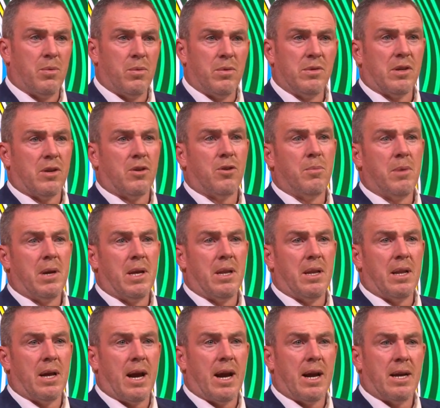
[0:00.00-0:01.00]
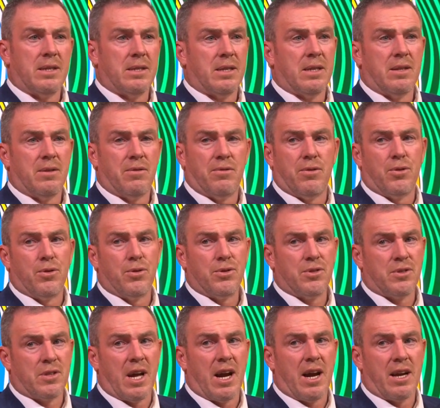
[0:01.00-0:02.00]
the ones that come in aren't in the
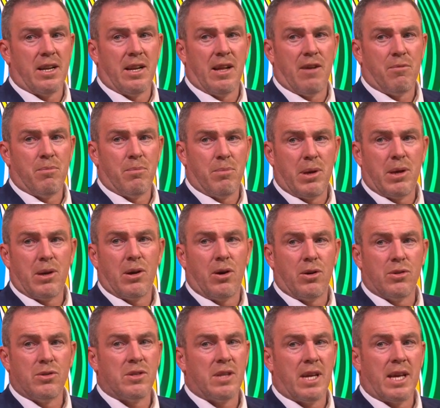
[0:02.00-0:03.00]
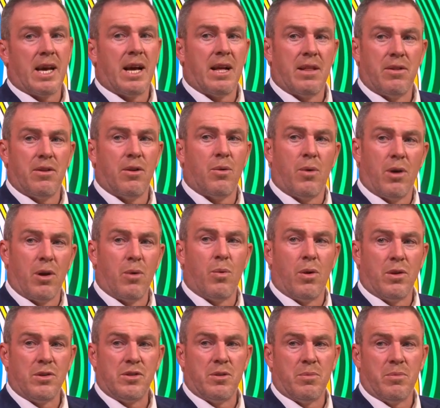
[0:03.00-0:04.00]
first starting eleven because they can't do what he
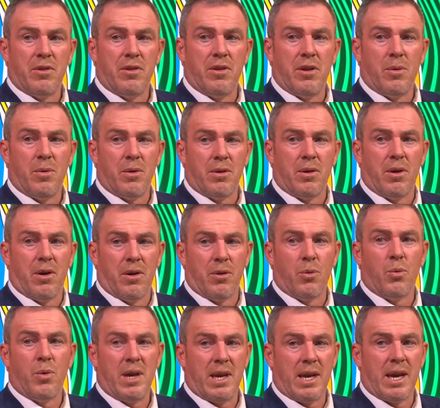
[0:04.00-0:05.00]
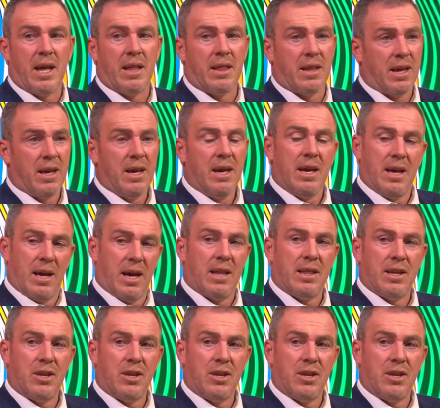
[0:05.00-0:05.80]
wants them to Did do on, on, a weekend. Why they're not?